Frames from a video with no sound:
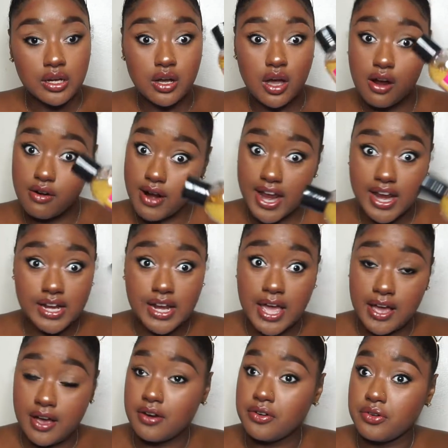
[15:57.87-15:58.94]
Alright
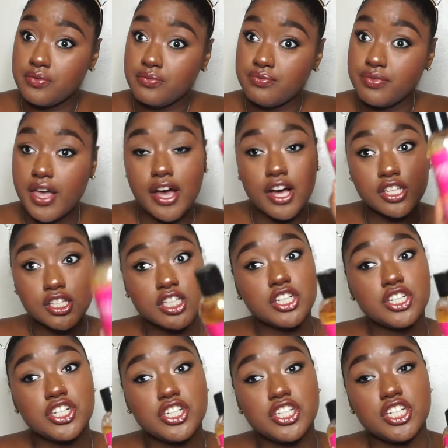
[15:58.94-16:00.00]
now, the other
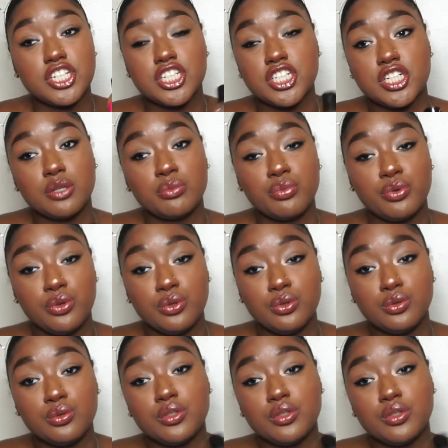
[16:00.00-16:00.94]
conditioning shampoo